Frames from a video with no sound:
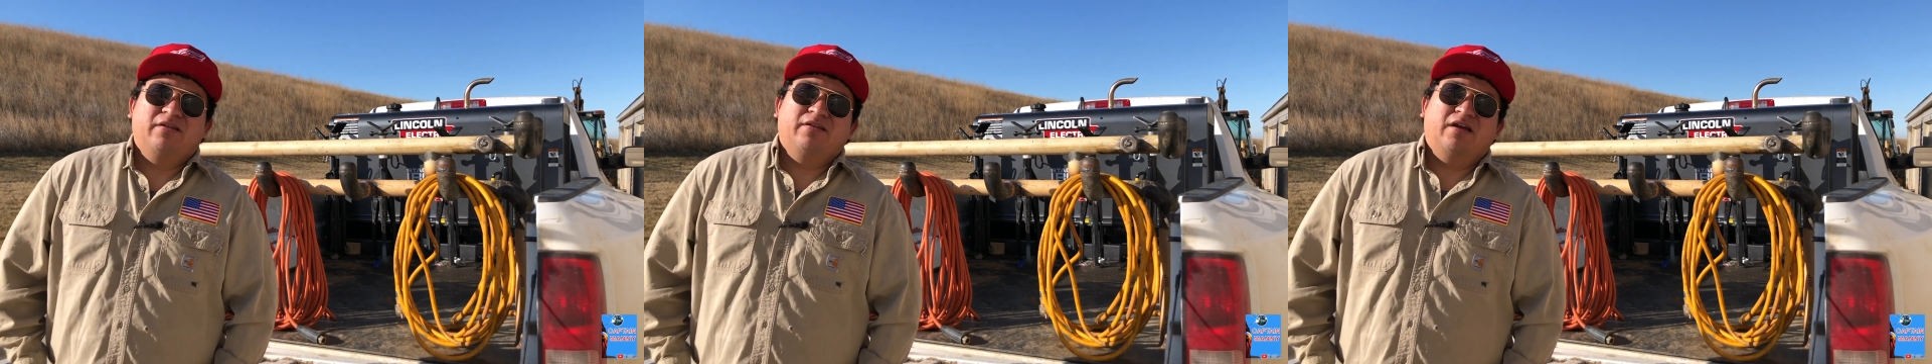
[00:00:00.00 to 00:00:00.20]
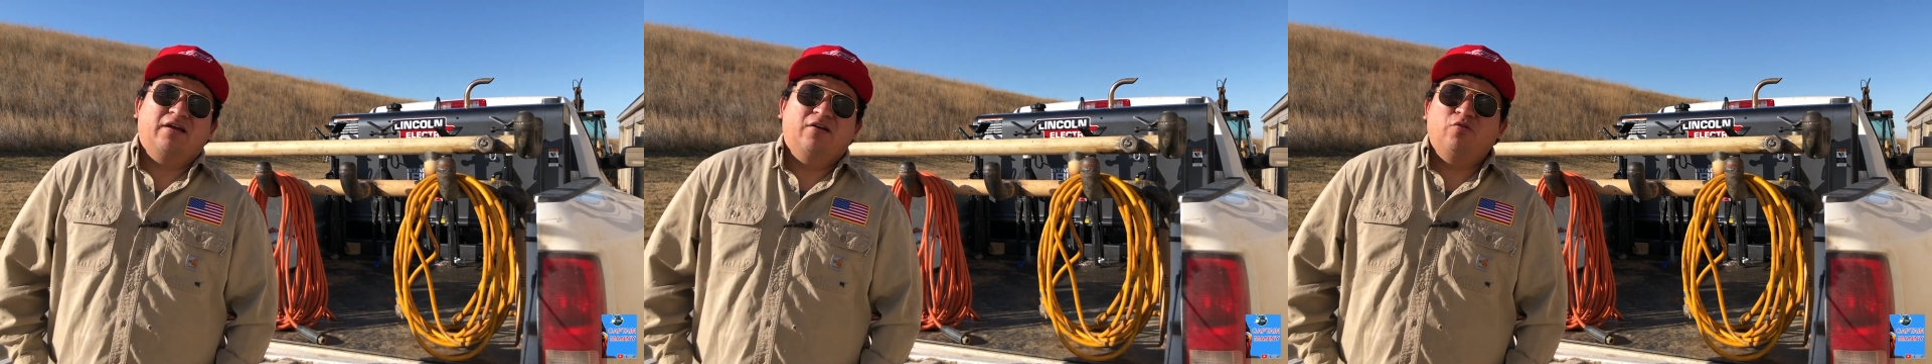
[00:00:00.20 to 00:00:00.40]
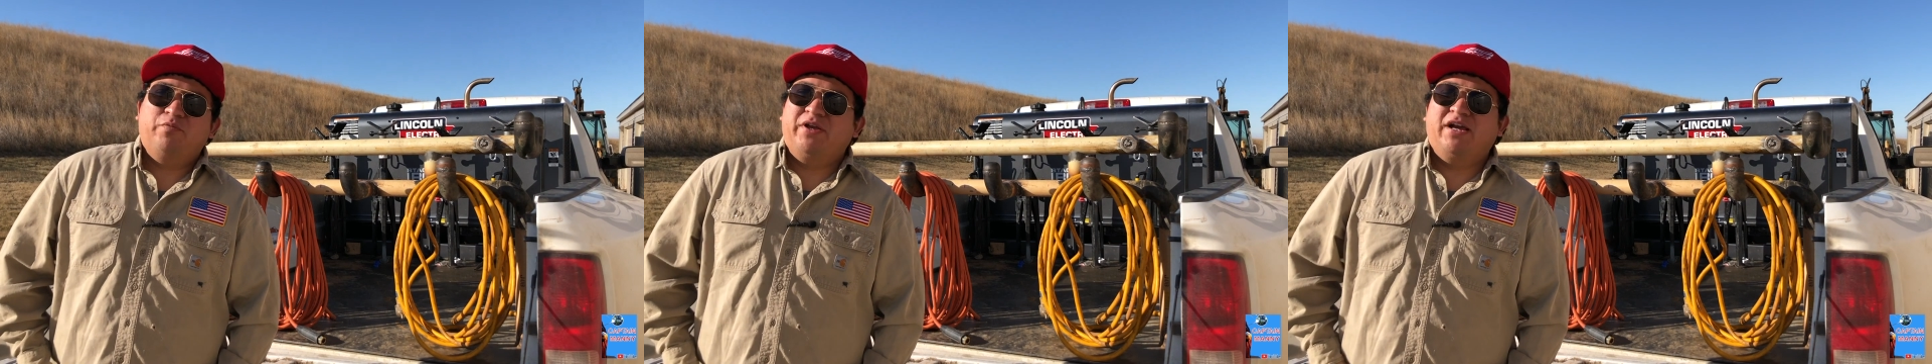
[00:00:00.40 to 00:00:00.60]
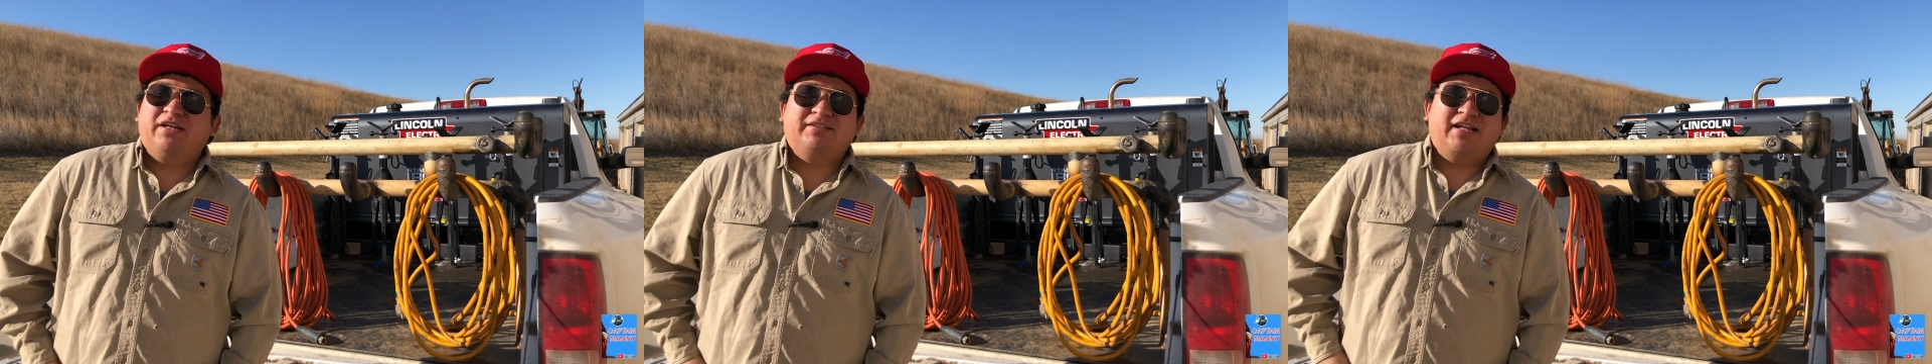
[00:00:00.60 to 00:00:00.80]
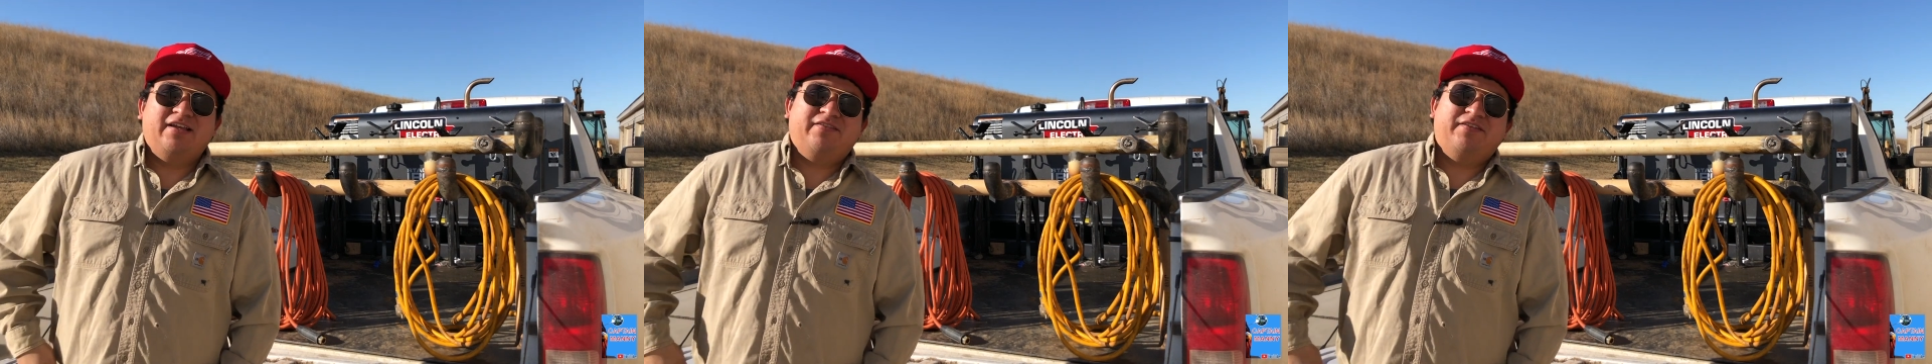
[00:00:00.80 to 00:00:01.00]
I hope you
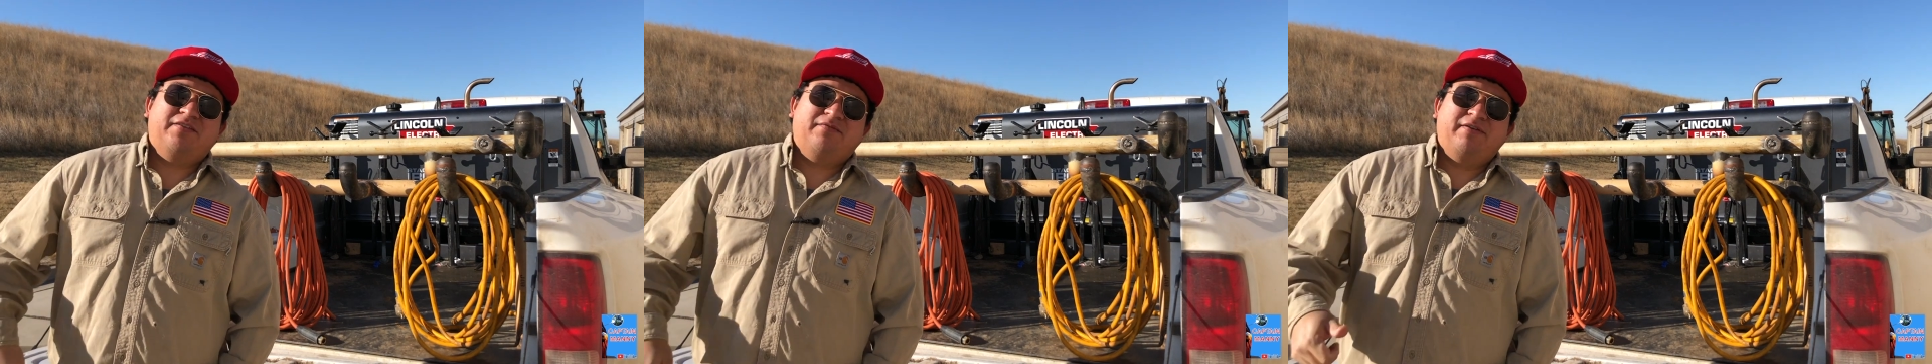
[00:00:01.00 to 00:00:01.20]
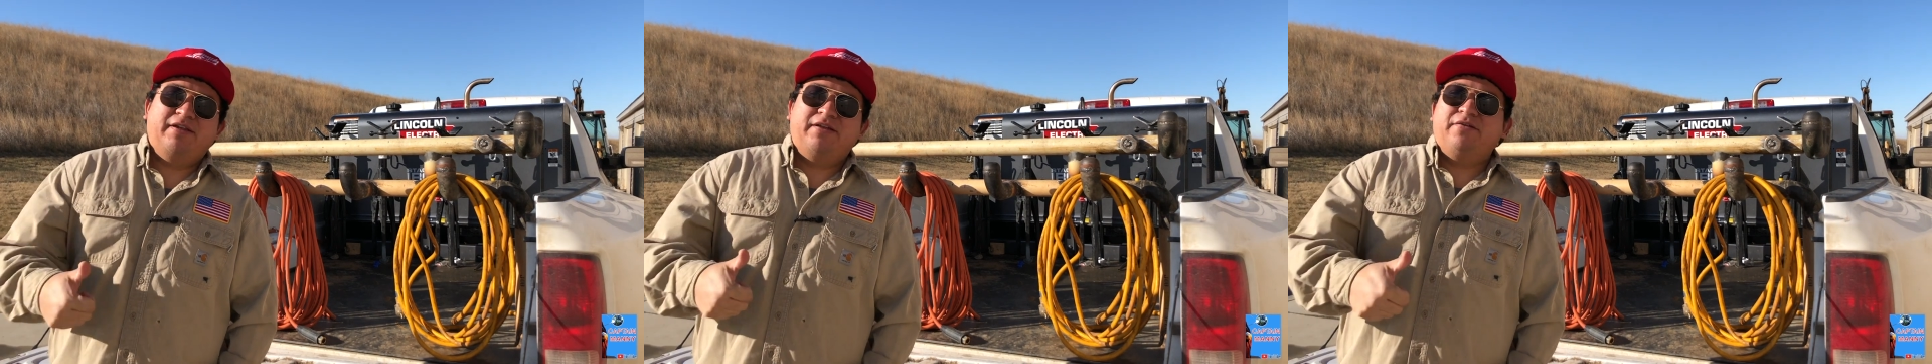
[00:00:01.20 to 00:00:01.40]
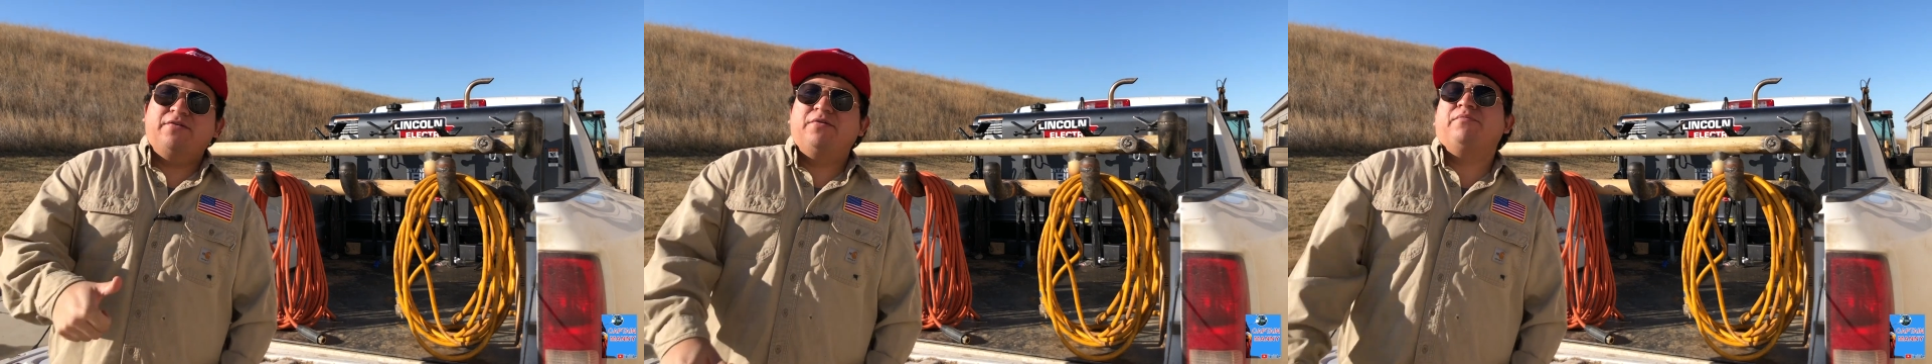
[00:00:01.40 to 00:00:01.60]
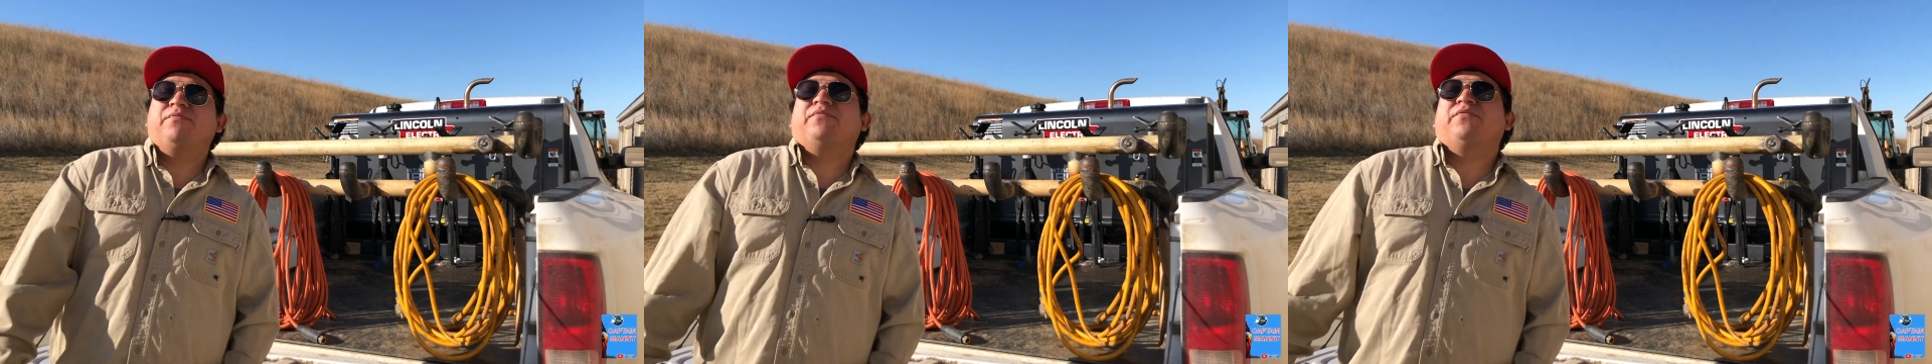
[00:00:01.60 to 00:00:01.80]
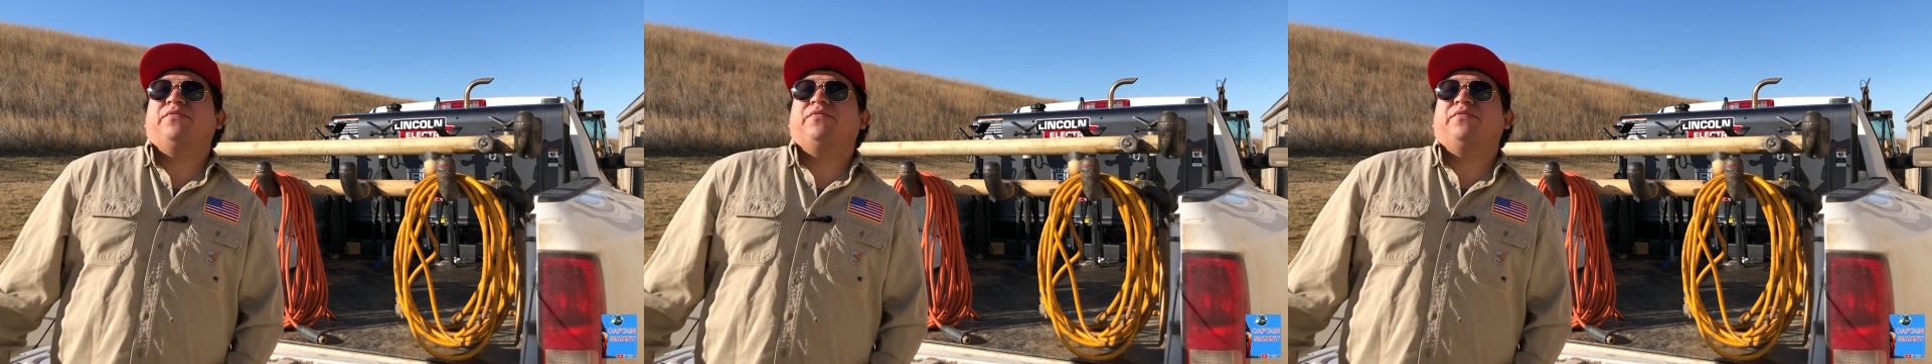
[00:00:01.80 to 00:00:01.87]
guys like this video.